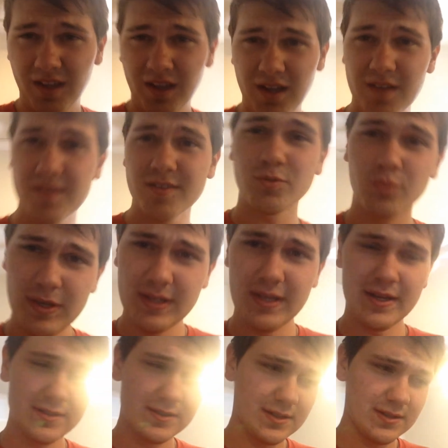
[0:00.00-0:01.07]

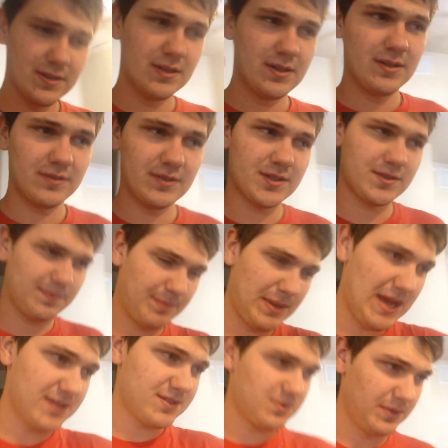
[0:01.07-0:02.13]
This
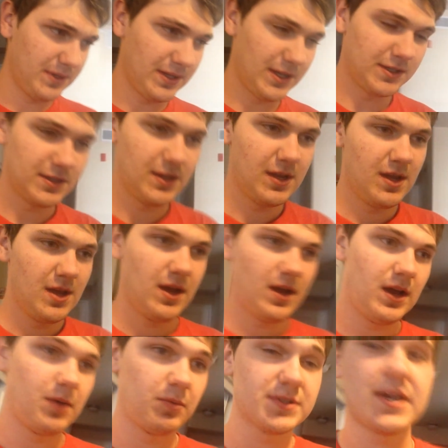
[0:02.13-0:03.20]
past weekend,
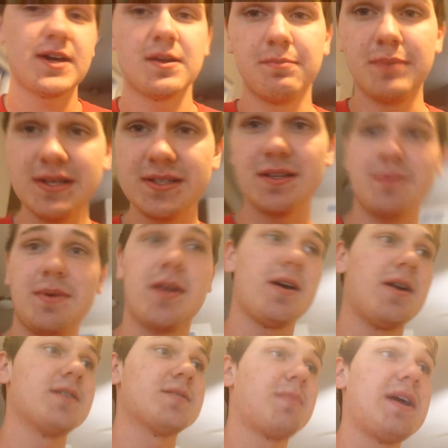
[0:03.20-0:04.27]
was kind of busy
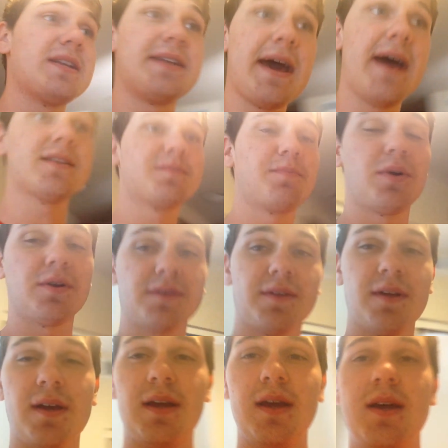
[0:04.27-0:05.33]
because my dad's
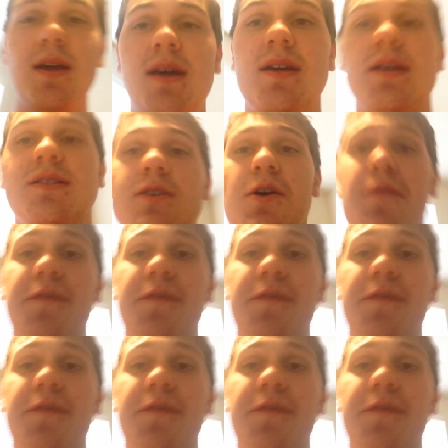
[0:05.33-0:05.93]
birthday is